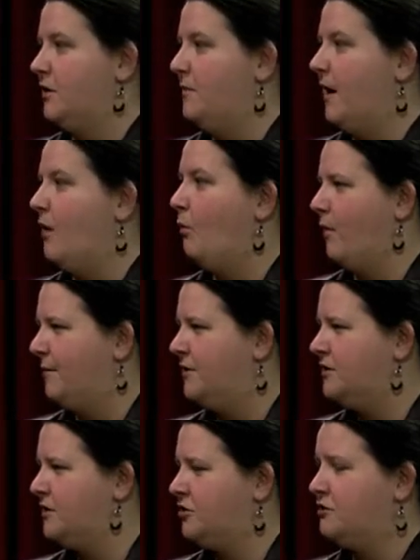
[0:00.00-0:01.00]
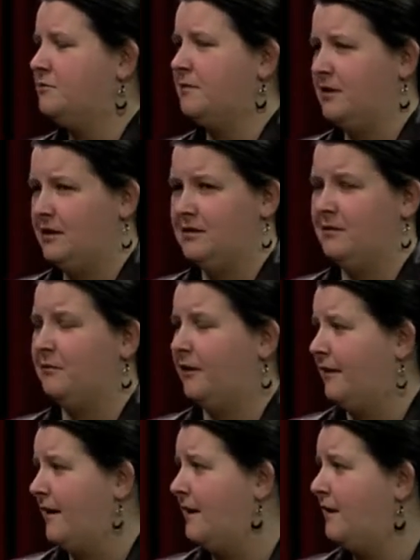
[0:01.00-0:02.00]
about women's issues, but they did
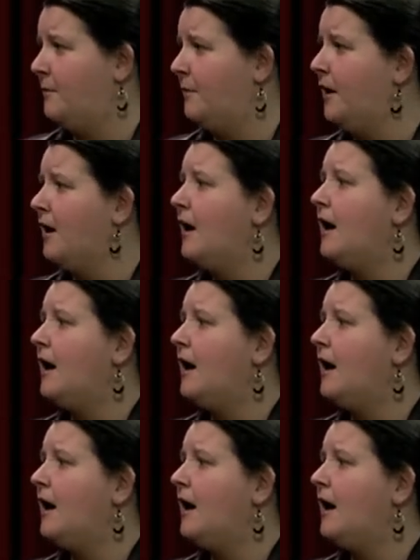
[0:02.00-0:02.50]
bring that up.